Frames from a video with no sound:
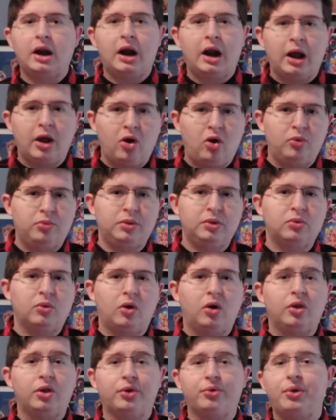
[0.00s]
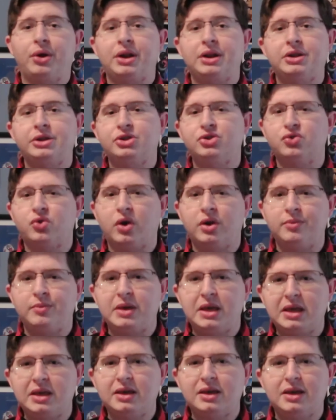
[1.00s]
I hope you all are ready to join
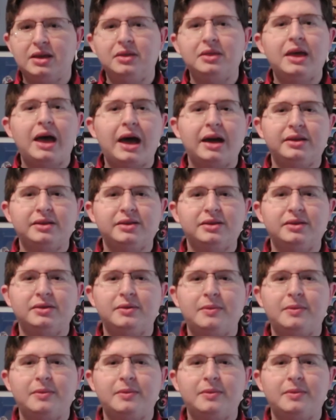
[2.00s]
me in that.